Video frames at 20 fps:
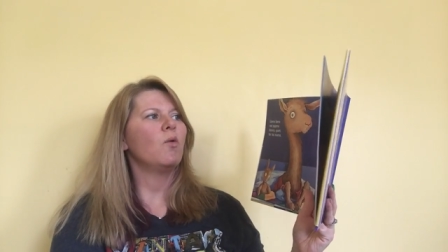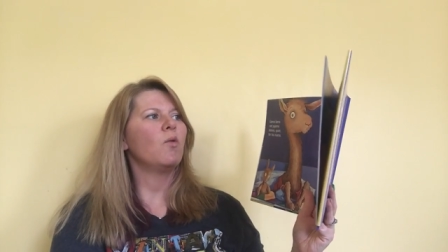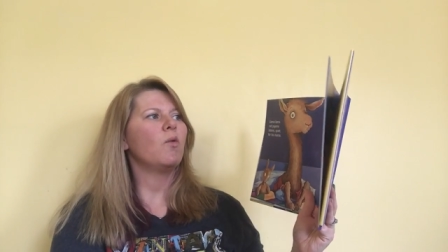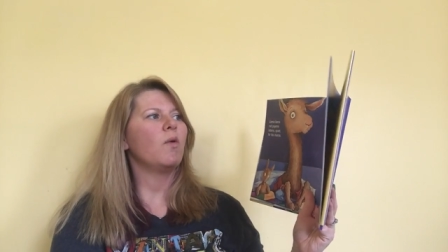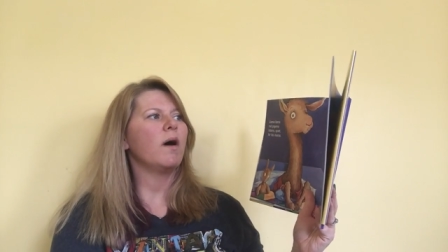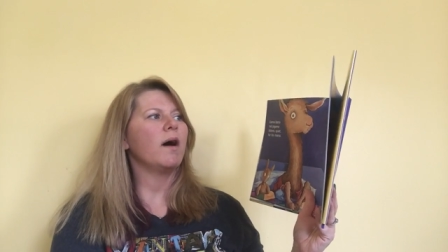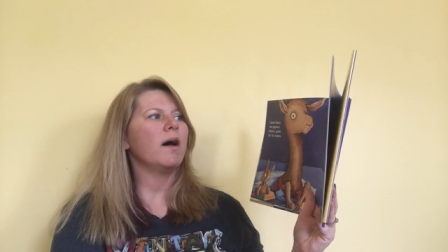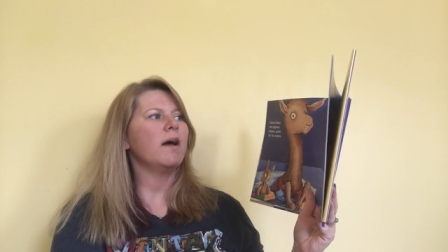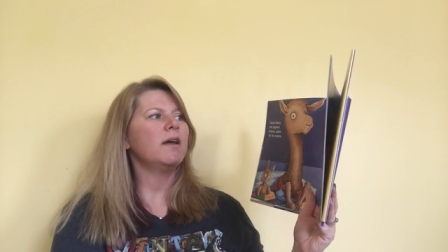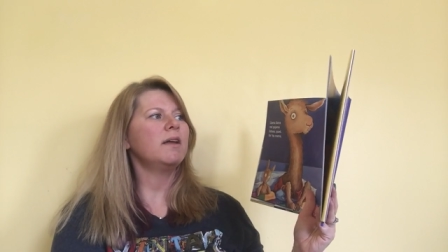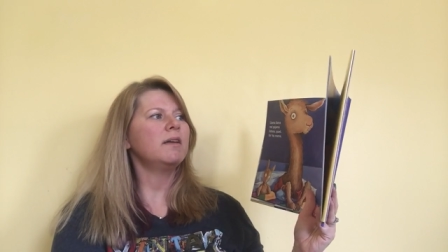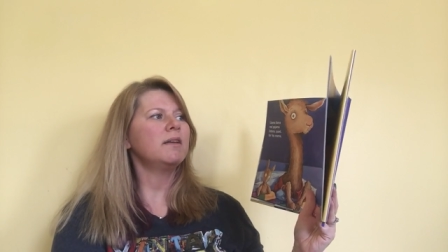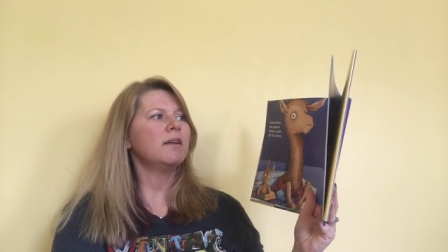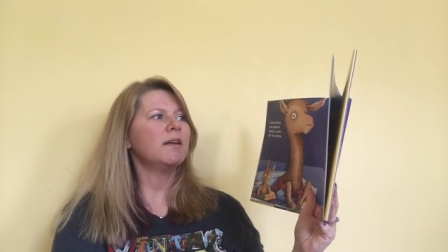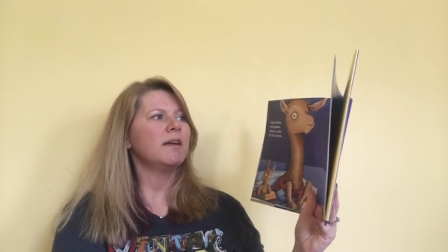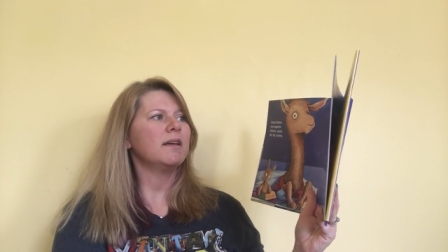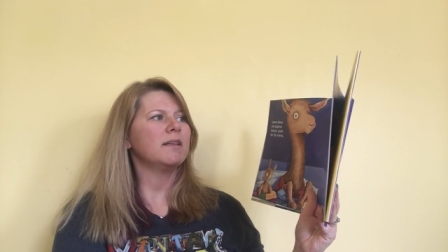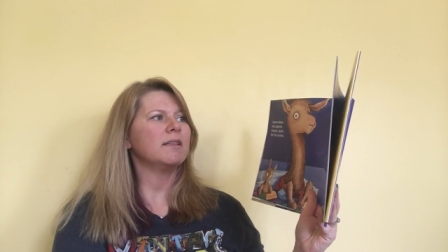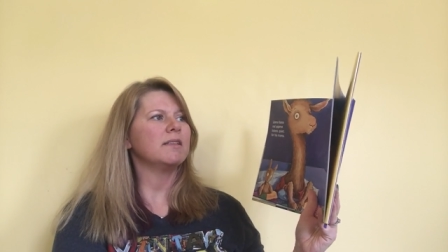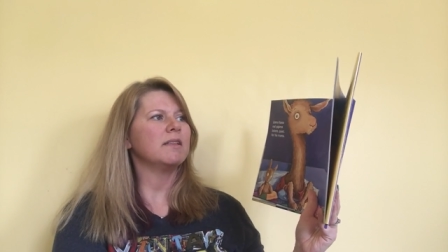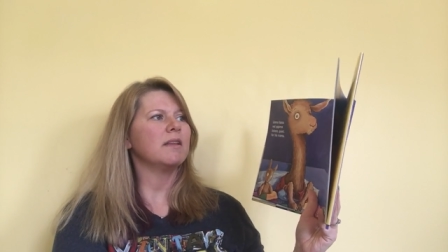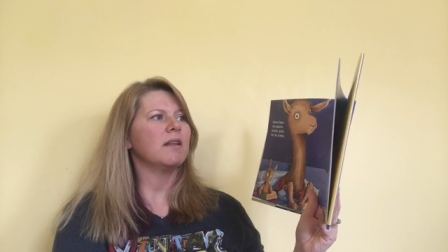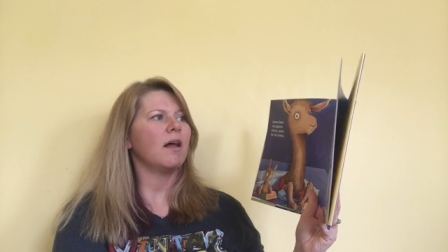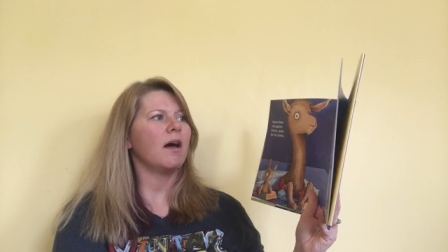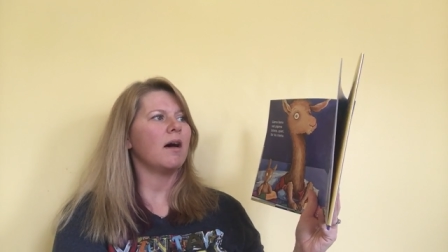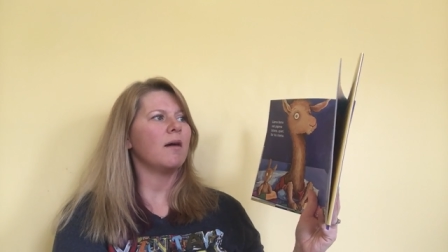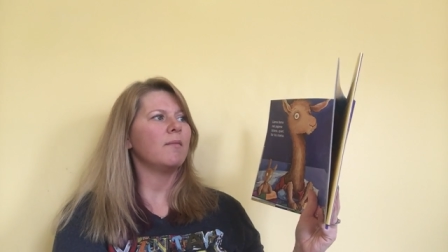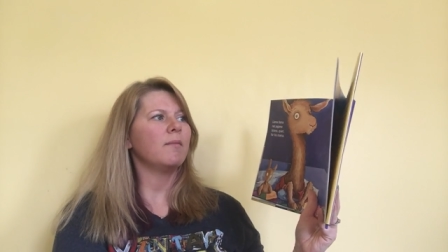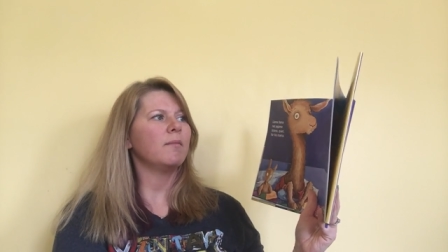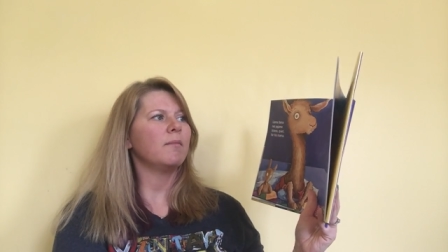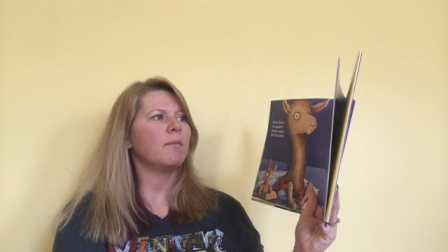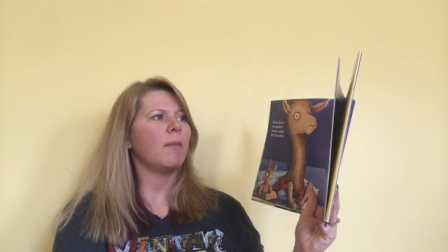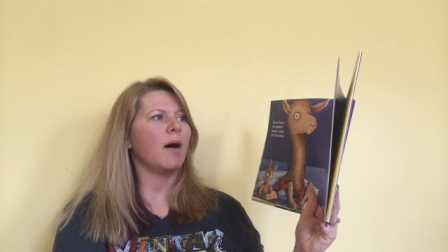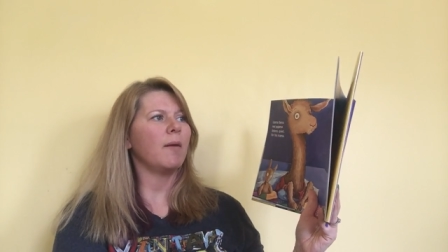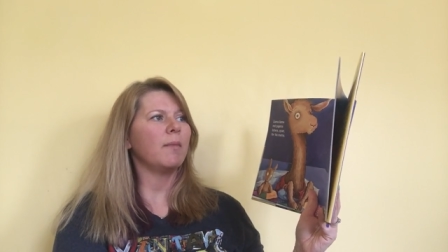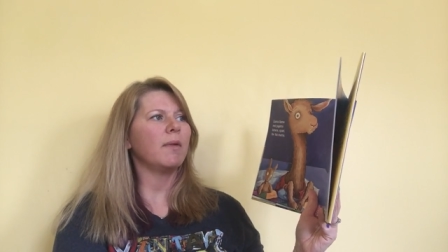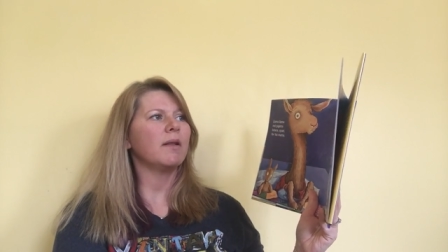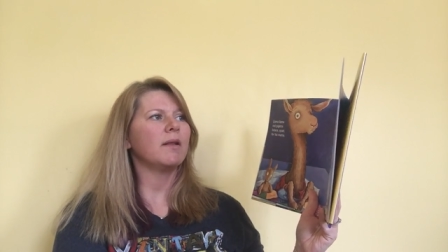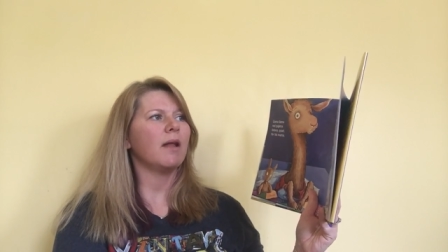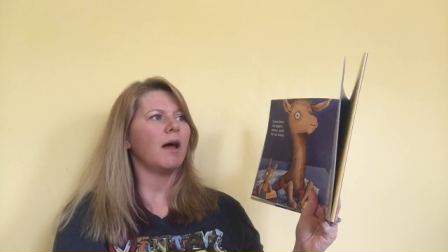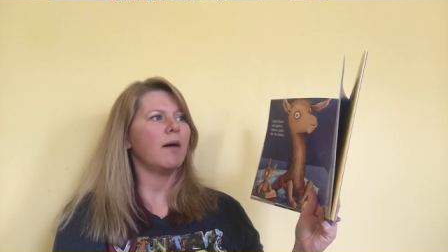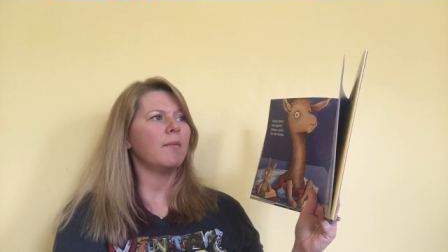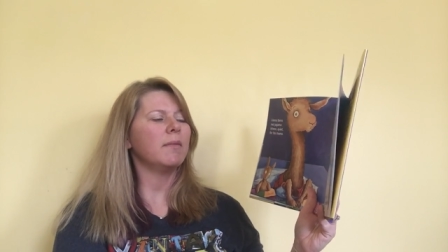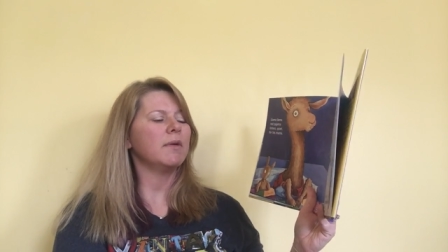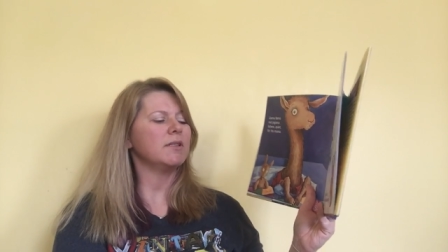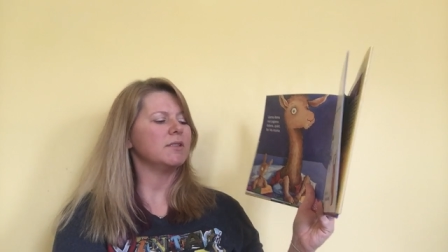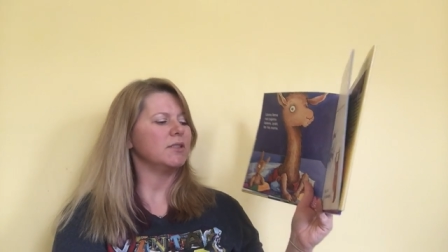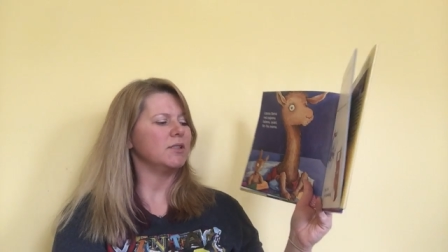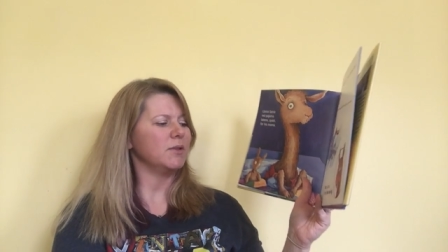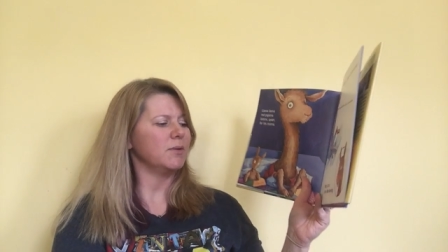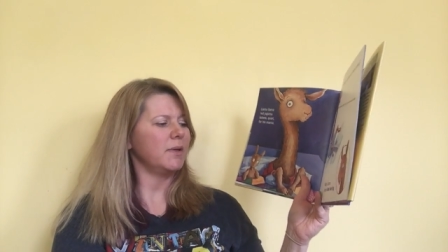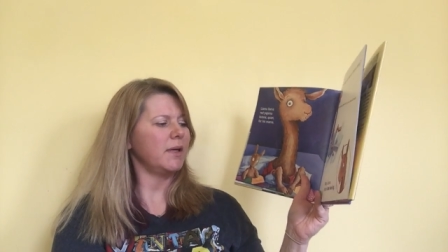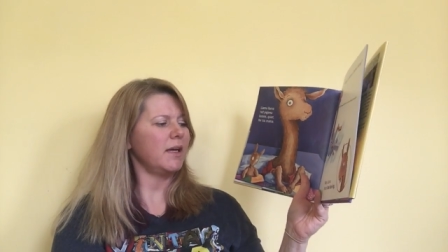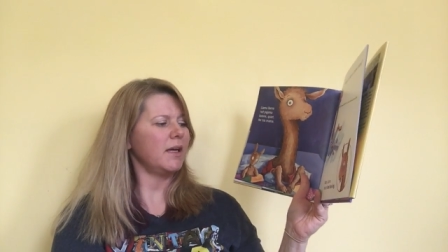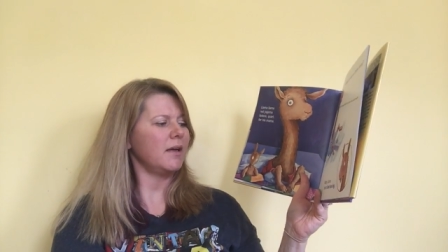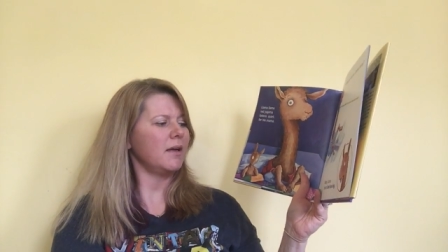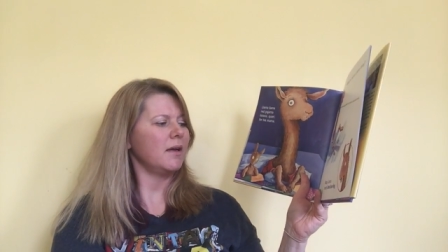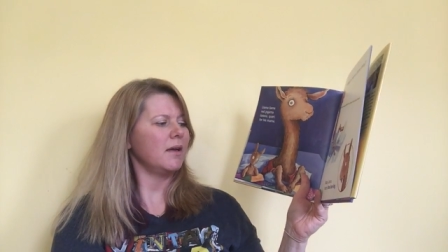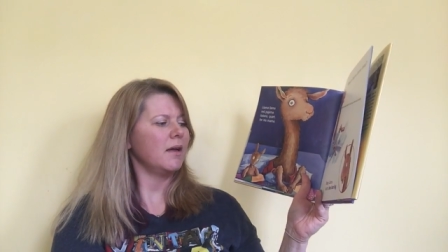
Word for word: What is llama, mama llama doing?